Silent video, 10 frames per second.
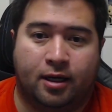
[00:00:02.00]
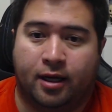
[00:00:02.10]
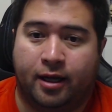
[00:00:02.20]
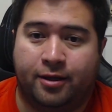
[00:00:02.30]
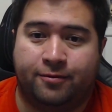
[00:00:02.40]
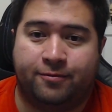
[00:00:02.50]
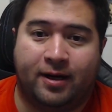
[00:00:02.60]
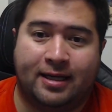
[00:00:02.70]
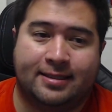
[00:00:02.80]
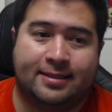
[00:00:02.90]
Hello,
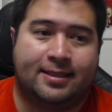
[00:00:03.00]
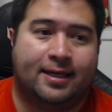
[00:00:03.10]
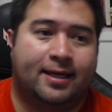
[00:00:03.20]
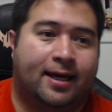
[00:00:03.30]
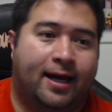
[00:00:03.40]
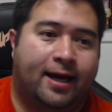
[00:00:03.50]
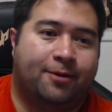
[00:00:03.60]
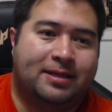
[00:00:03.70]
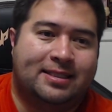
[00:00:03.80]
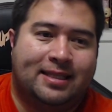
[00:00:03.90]
friends. I
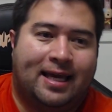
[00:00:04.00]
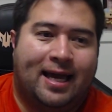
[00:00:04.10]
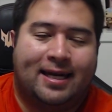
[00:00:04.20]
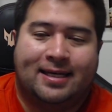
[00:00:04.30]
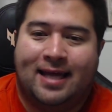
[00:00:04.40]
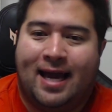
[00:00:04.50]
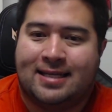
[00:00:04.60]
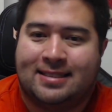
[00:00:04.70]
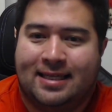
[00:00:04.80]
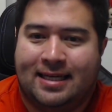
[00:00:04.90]
recently had a
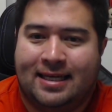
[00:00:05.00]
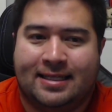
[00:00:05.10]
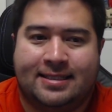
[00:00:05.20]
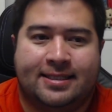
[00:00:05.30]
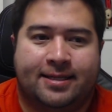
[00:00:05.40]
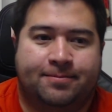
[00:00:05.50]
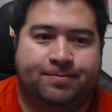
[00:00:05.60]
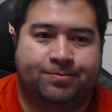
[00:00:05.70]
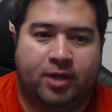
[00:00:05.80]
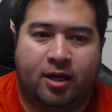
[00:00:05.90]
task that needed
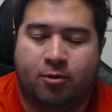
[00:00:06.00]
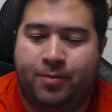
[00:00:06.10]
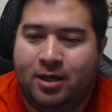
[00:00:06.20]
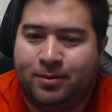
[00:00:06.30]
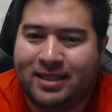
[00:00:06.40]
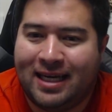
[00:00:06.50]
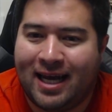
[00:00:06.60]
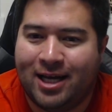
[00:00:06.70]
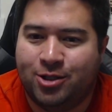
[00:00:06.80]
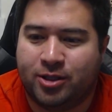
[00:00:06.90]
some repeatable data
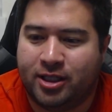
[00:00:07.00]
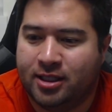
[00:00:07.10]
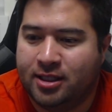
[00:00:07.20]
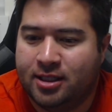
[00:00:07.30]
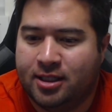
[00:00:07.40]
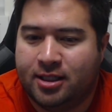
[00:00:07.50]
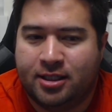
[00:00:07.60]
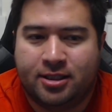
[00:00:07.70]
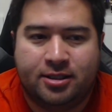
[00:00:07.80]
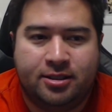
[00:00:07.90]
entry,
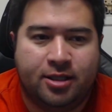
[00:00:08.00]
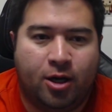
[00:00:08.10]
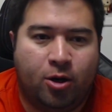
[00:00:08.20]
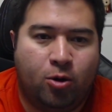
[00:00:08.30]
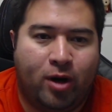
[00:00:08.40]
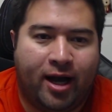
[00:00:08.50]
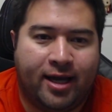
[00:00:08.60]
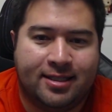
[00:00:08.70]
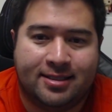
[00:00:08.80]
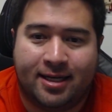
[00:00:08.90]
so I
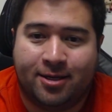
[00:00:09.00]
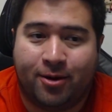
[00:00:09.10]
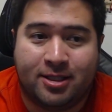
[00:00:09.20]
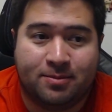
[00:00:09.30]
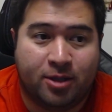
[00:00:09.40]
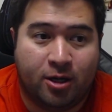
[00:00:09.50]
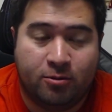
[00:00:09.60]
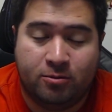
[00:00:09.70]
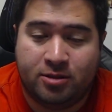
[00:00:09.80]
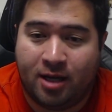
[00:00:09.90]
decided to write some
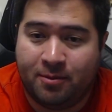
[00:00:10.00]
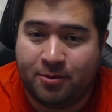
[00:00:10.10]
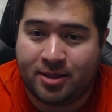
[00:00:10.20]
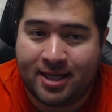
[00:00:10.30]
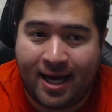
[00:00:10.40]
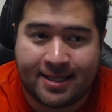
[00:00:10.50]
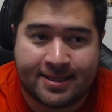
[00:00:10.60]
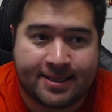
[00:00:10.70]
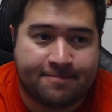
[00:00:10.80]
code to help me with the task.